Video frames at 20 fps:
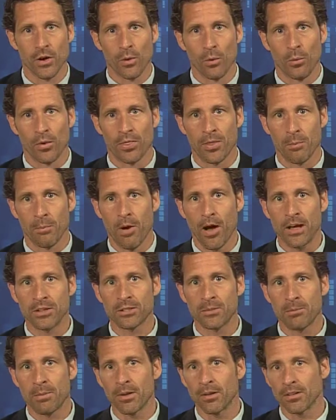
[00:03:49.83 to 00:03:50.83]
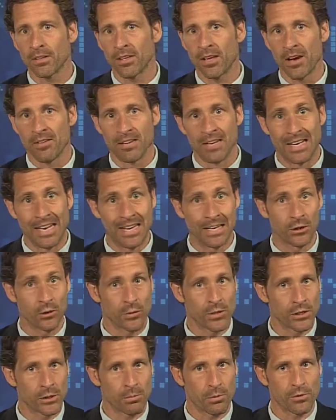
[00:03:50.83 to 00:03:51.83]
with the possibility of an
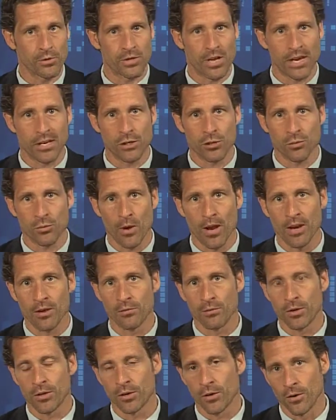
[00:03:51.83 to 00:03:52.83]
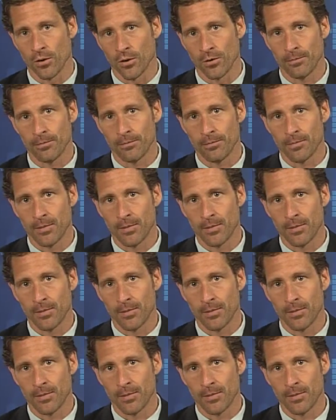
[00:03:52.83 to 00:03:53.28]
increased percentage rate of return.